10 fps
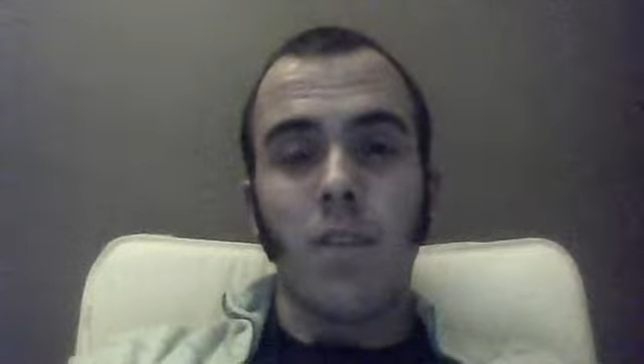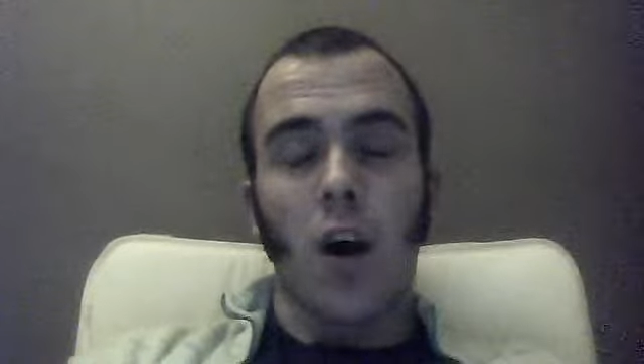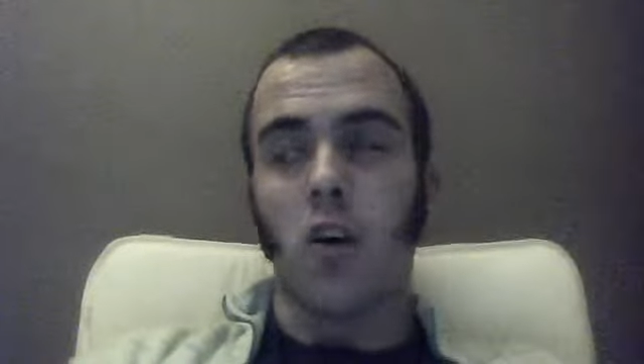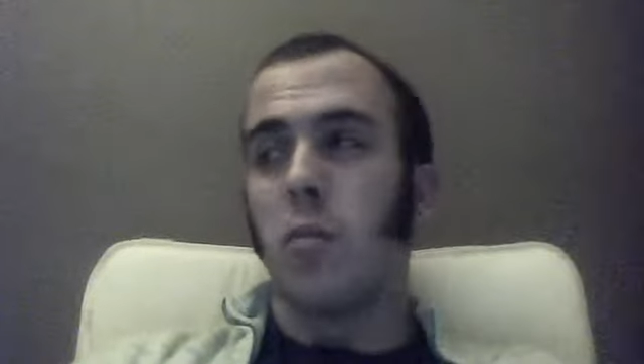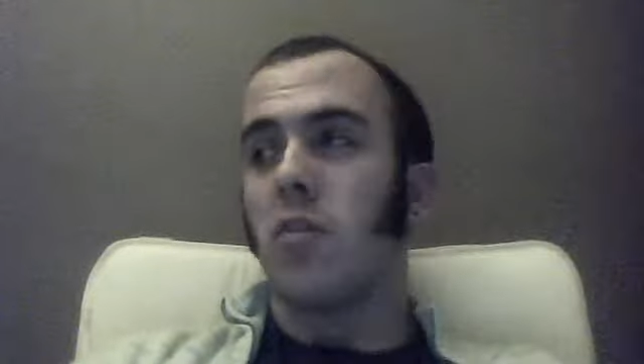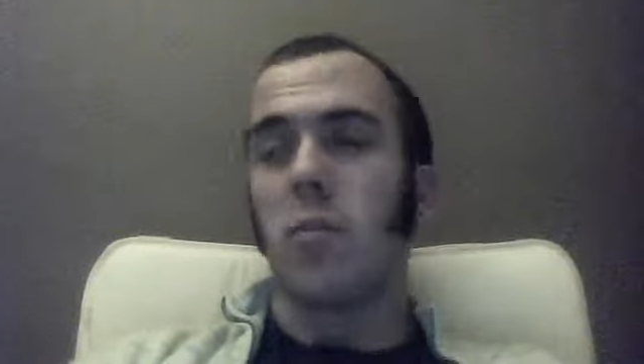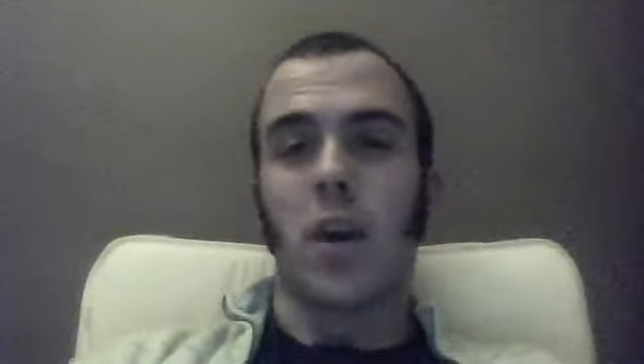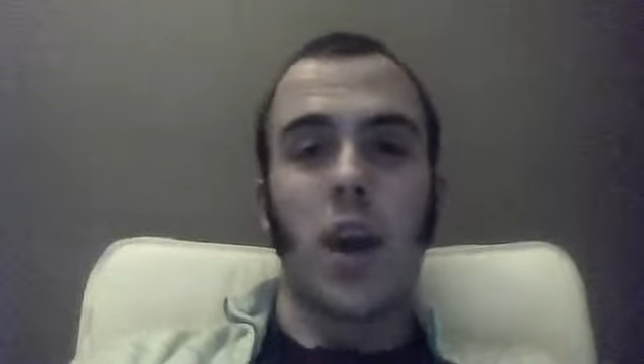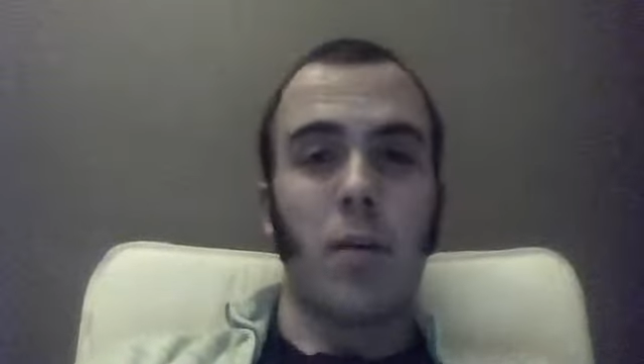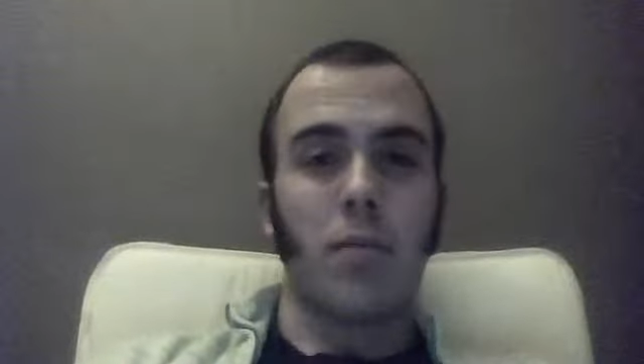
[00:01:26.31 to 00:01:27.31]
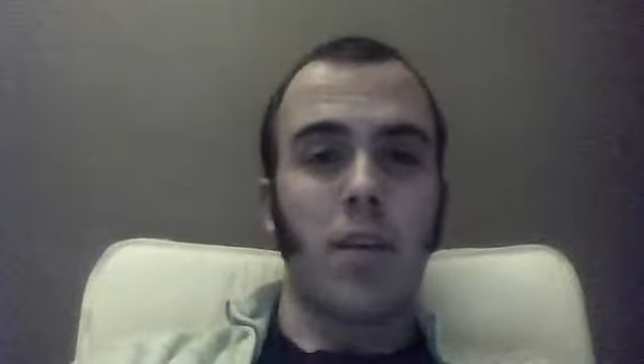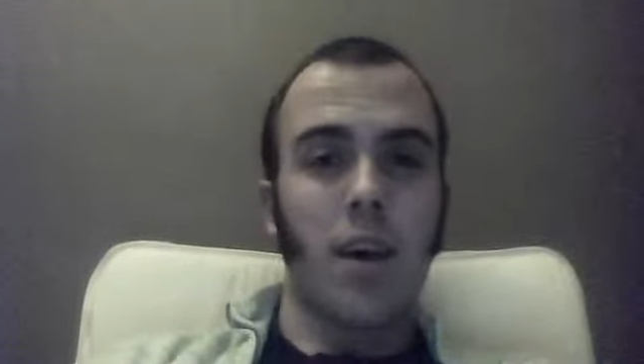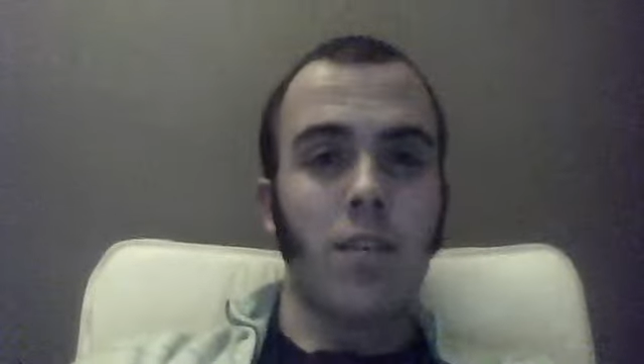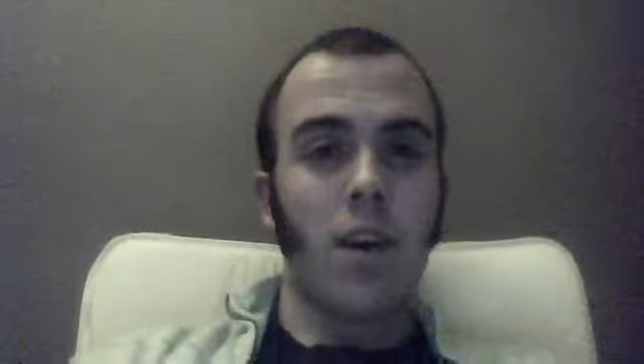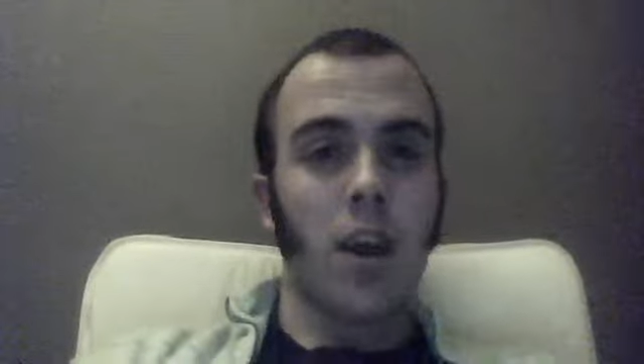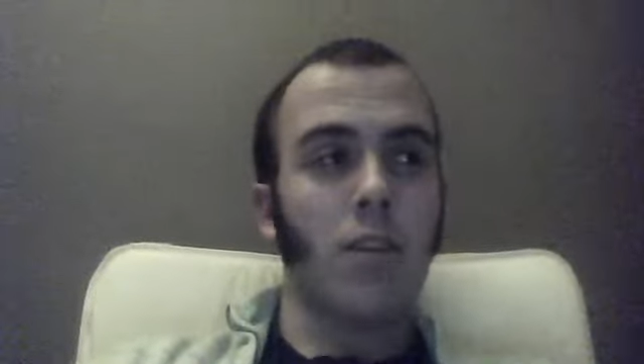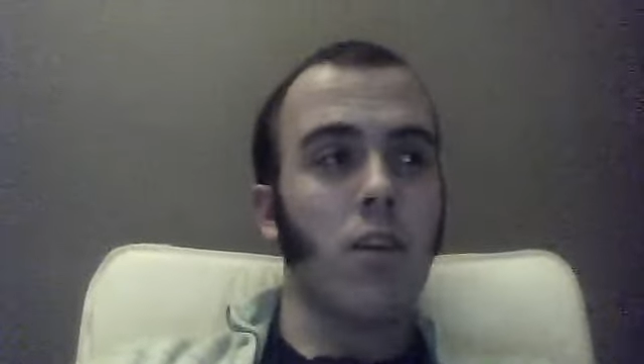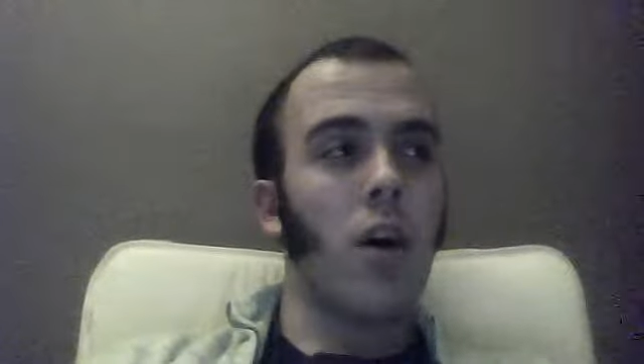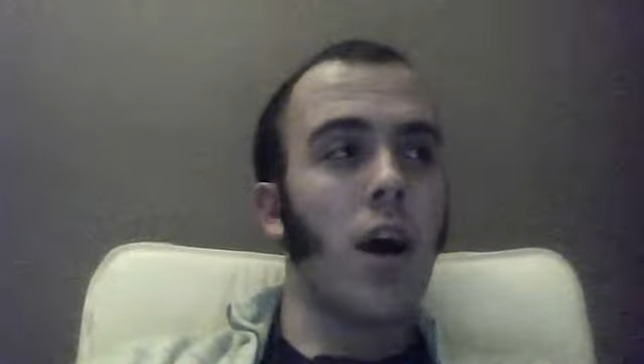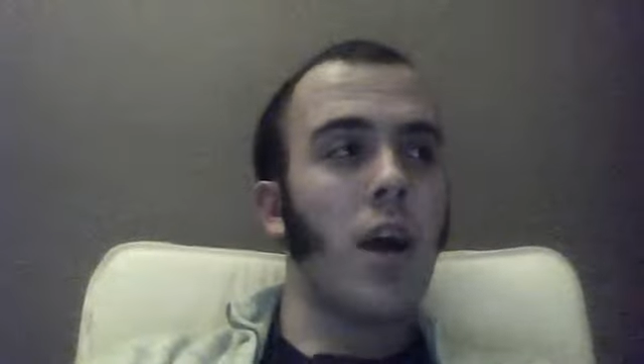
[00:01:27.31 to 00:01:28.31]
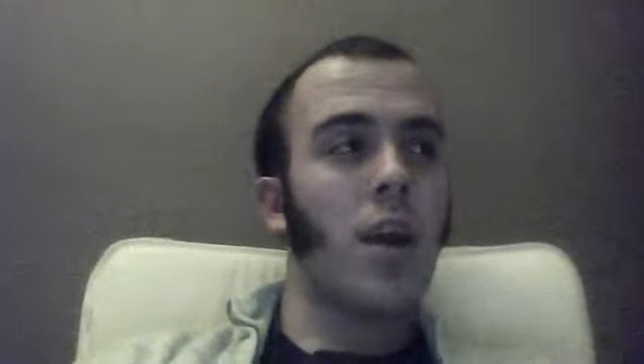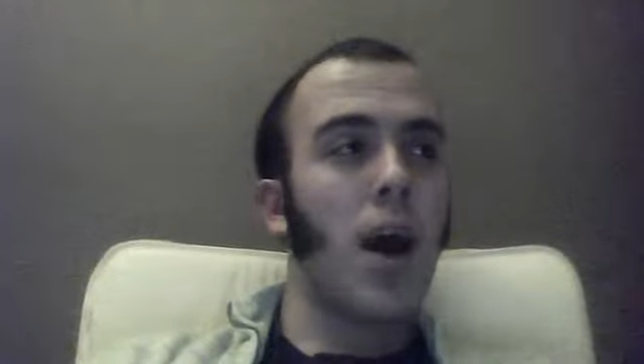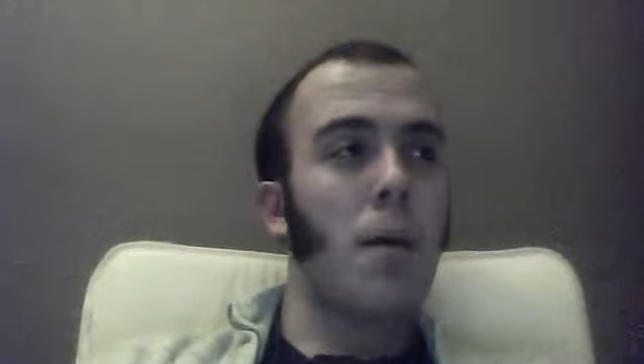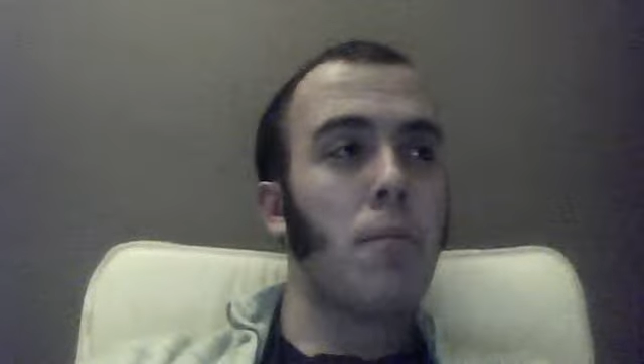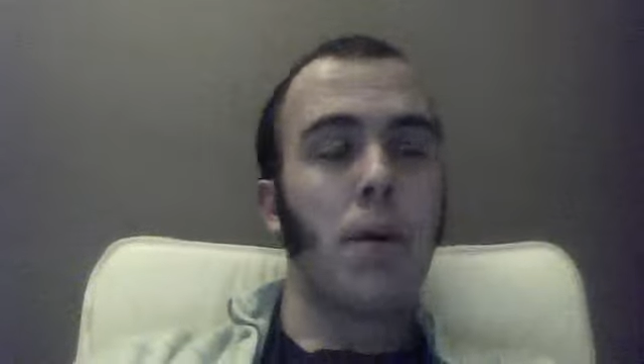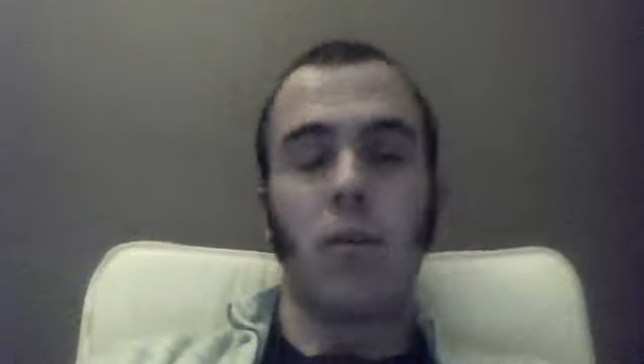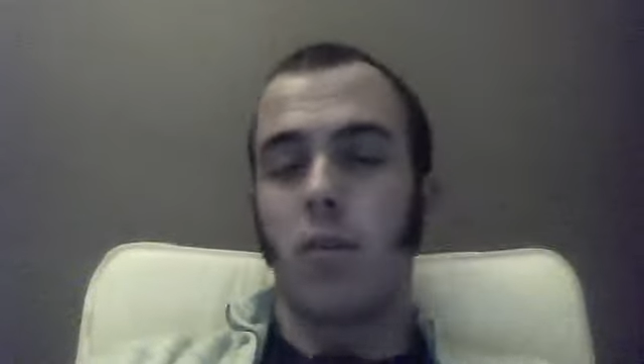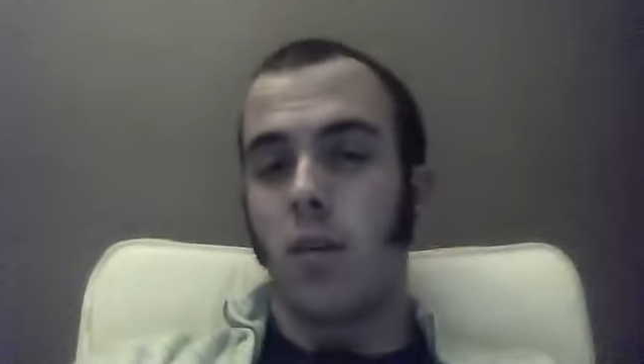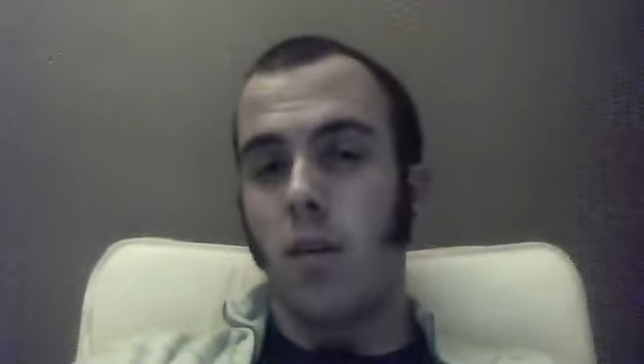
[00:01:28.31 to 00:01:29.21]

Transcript: I've got my Zumba kit upstairs, and I've got an ab belt.